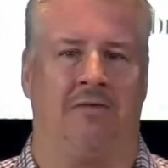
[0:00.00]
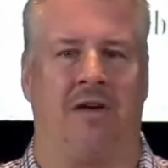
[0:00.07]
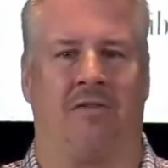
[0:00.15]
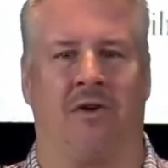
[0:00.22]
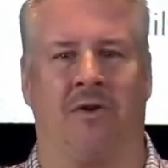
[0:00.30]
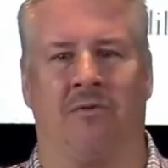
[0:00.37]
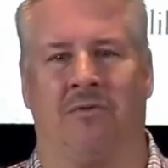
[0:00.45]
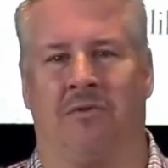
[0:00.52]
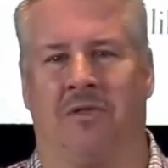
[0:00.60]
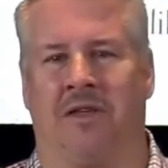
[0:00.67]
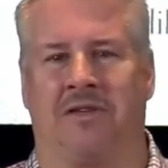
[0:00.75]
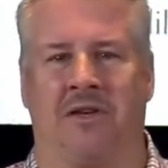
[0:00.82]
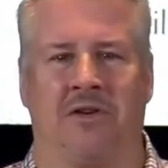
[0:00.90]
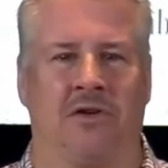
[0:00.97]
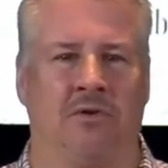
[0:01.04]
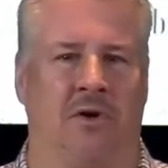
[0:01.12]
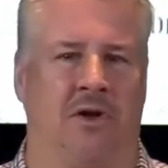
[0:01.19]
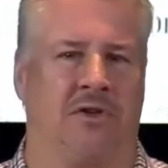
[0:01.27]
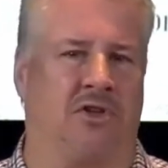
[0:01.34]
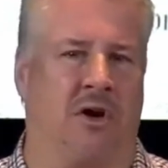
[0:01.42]
Have you ever listened
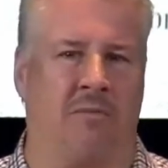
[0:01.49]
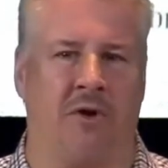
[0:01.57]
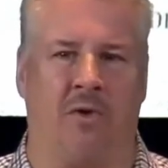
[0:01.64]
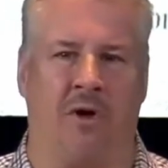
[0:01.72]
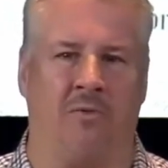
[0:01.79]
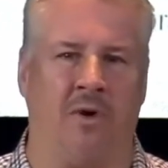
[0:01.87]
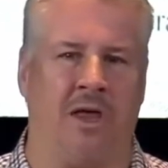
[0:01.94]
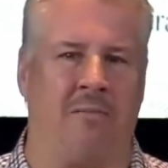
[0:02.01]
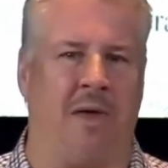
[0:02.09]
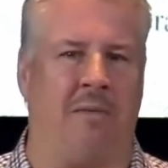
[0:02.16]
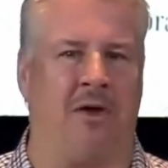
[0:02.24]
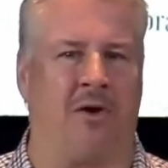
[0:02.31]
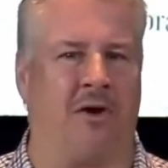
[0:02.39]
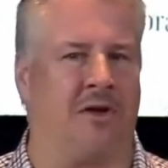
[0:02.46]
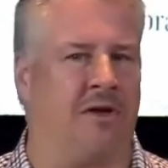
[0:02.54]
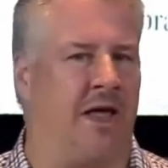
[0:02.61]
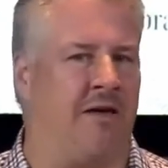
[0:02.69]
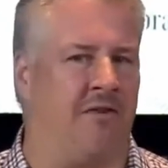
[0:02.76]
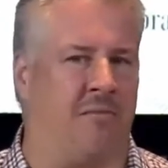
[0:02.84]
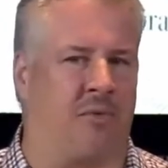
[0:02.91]
to a sermon one week, maybe
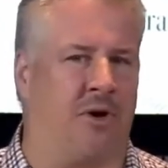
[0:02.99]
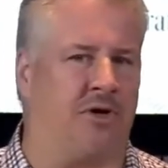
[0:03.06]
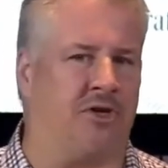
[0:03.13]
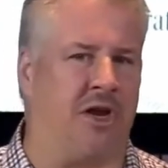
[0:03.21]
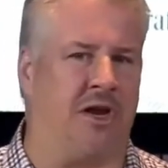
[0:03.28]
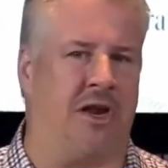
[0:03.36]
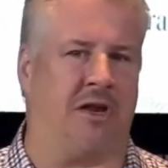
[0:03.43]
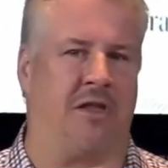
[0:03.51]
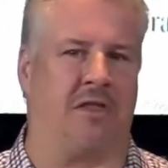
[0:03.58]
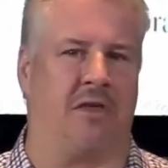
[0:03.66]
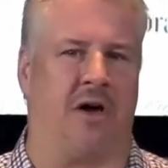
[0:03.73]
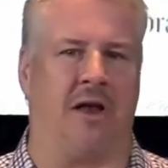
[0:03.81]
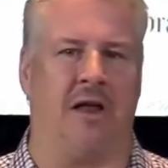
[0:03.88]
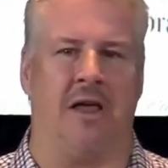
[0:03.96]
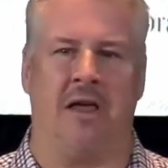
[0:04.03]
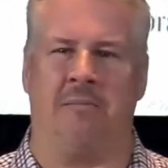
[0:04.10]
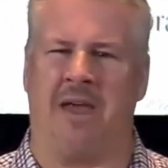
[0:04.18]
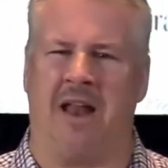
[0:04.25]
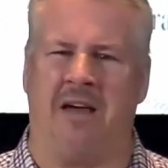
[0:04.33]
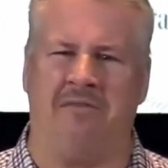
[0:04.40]
heard David preaching, and you thought,
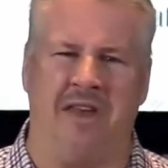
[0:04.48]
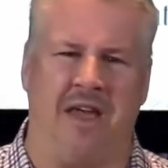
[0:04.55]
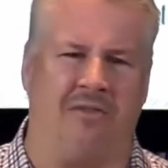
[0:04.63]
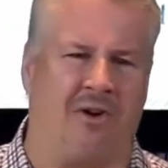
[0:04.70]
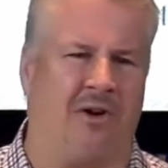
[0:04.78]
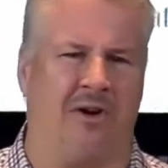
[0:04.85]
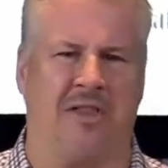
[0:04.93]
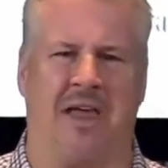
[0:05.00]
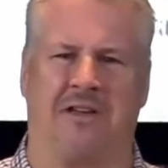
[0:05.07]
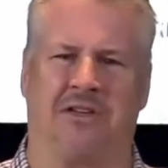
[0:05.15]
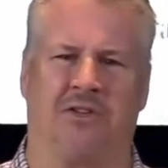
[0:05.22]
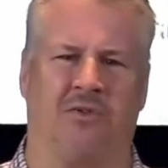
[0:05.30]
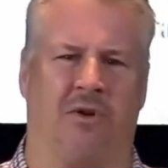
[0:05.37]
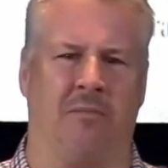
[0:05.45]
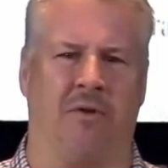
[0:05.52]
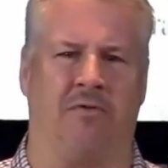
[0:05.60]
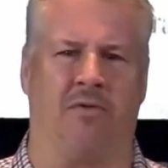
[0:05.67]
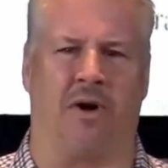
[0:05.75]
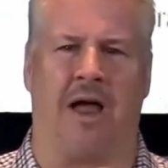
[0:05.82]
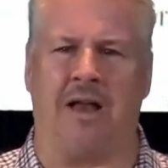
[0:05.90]
man, I've never heard that story
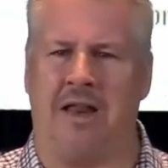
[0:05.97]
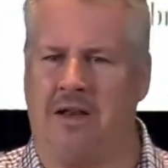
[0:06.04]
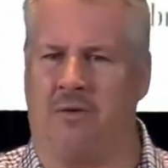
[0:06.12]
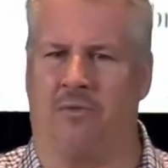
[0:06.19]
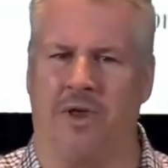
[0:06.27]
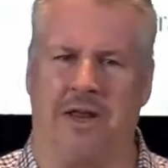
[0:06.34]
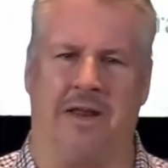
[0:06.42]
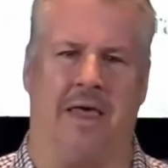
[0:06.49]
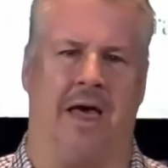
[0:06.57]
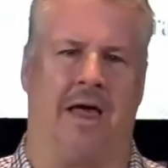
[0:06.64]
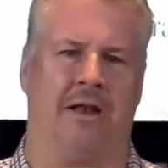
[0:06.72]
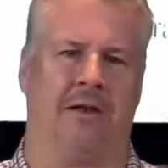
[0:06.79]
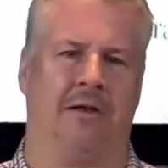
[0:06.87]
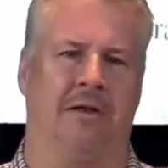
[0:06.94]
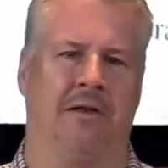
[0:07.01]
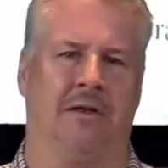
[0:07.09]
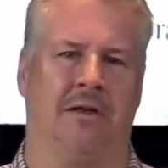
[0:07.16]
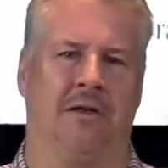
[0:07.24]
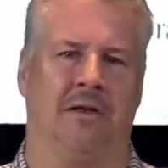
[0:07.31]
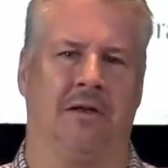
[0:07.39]
before. I need to read that.
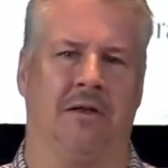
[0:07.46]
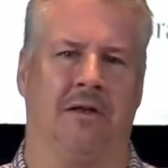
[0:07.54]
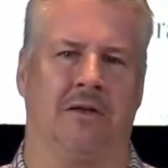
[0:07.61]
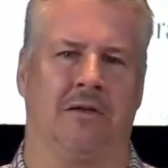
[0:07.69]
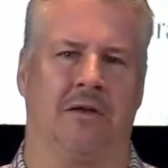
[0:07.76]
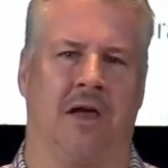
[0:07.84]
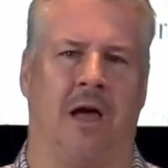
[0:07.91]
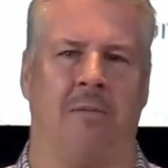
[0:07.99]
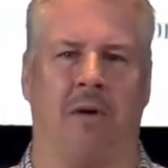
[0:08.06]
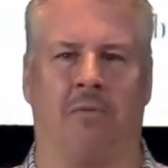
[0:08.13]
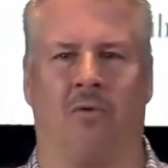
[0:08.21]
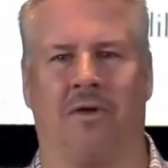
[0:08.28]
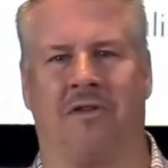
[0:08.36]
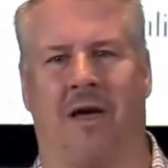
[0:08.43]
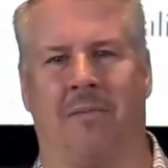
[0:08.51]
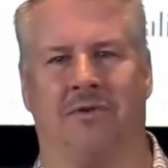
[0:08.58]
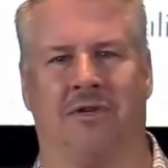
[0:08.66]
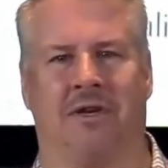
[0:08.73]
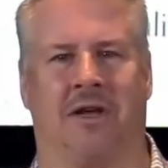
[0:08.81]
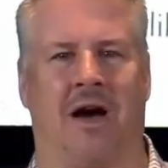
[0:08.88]
I remember one
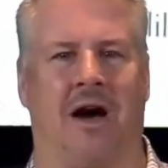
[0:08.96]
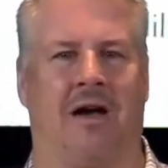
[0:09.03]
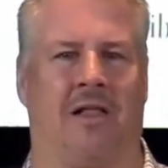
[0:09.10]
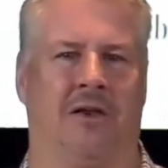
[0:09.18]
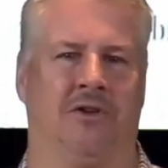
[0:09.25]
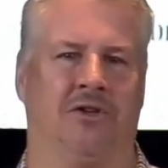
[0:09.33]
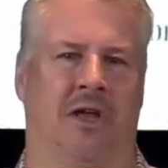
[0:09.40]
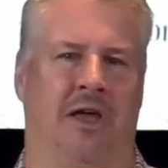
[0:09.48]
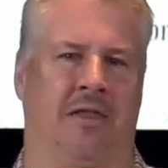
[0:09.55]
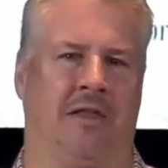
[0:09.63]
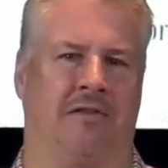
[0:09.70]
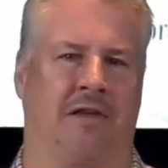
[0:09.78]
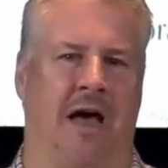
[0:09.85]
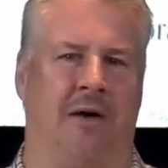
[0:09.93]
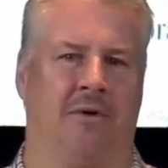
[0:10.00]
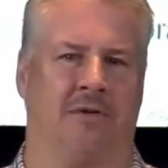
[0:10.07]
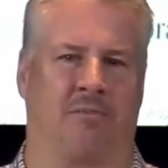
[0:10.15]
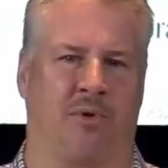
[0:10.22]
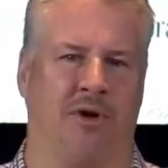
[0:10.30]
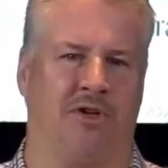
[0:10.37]
time I was in college, and this guy
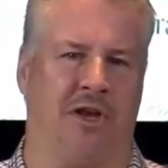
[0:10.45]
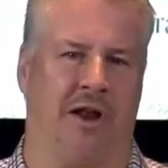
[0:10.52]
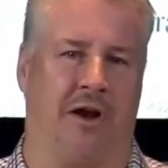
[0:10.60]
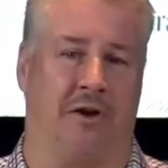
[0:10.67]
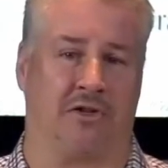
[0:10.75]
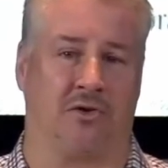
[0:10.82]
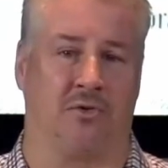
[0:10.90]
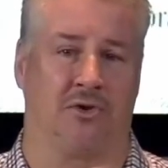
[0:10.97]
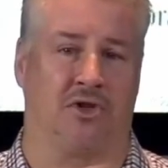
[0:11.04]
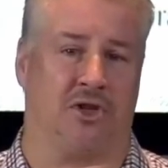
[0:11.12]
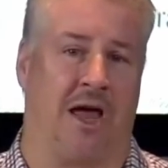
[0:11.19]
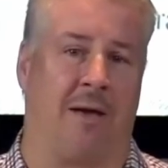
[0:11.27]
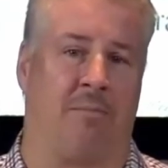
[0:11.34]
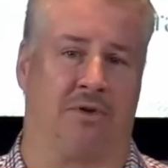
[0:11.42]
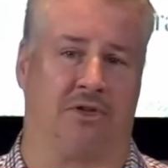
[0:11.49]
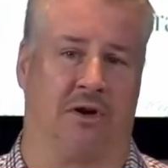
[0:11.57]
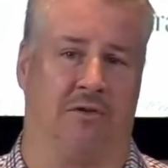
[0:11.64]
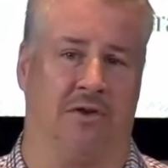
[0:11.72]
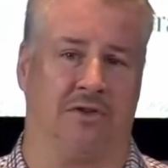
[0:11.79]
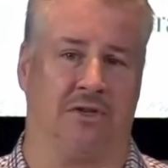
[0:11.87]
was preaching at our school's chapel
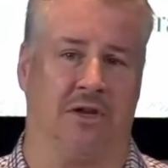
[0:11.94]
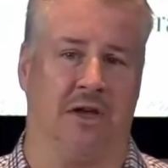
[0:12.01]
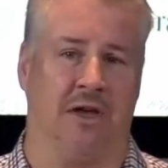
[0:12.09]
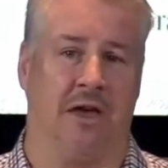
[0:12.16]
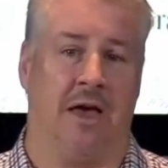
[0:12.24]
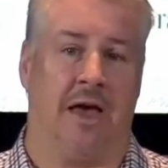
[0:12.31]
service.